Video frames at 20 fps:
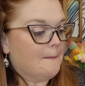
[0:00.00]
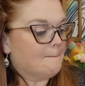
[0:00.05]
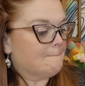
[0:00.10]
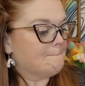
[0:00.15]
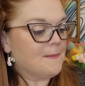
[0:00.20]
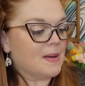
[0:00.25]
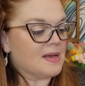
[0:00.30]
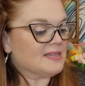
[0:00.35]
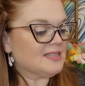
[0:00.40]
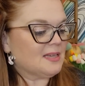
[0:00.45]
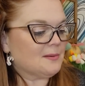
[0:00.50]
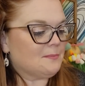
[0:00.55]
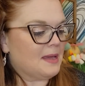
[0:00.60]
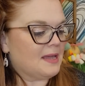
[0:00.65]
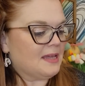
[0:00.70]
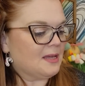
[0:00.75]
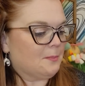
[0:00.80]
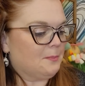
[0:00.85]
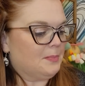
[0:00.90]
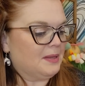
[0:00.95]
Mustn't
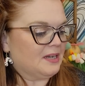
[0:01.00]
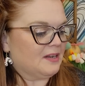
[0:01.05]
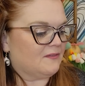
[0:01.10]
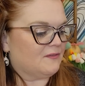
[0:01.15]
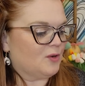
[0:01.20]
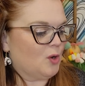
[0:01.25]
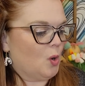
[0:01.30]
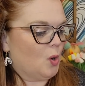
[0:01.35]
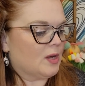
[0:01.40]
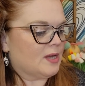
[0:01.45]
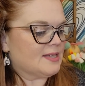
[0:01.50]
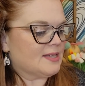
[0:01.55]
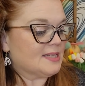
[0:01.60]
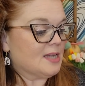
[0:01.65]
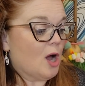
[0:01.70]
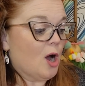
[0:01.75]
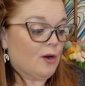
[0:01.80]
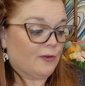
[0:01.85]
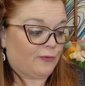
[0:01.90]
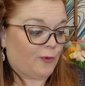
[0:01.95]
make a bit of noise,
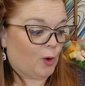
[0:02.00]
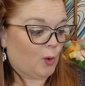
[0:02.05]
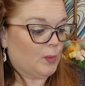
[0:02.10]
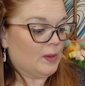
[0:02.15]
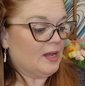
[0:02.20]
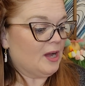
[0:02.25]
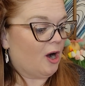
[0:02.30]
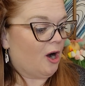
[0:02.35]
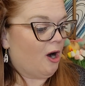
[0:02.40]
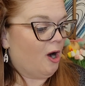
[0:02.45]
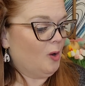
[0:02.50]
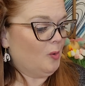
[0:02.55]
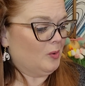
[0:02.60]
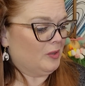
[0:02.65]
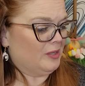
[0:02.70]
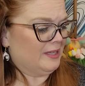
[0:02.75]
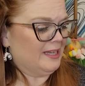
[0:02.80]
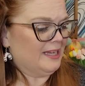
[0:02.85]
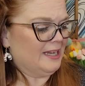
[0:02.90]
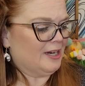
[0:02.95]
for we all
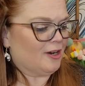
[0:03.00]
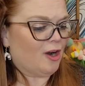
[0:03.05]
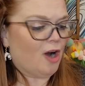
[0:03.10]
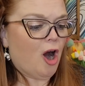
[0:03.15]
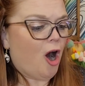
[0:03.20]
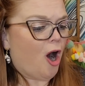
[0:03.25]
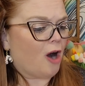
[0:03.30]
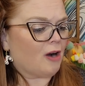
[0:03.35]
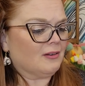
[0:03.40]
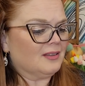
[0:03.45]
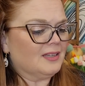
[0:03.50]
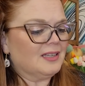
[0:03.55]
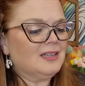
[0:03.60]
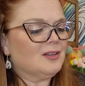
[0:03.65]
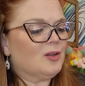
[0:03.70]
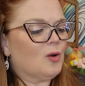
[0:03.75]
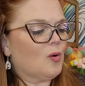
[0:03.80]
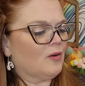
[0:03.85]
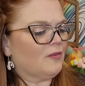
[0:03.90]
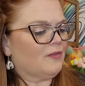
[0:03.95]
will hear our
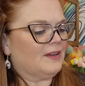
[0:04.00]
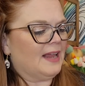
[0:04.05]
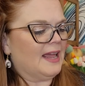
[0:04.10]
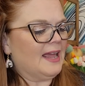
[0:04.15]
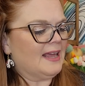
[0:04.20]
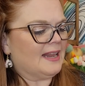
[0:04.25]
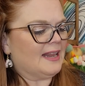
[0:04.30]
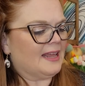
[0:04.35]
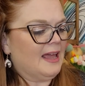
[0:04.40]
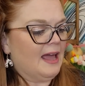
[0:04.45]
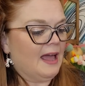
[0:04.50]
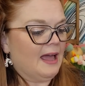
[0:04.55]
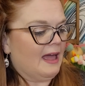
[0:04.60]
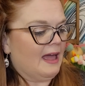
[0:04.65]
little orphan Annie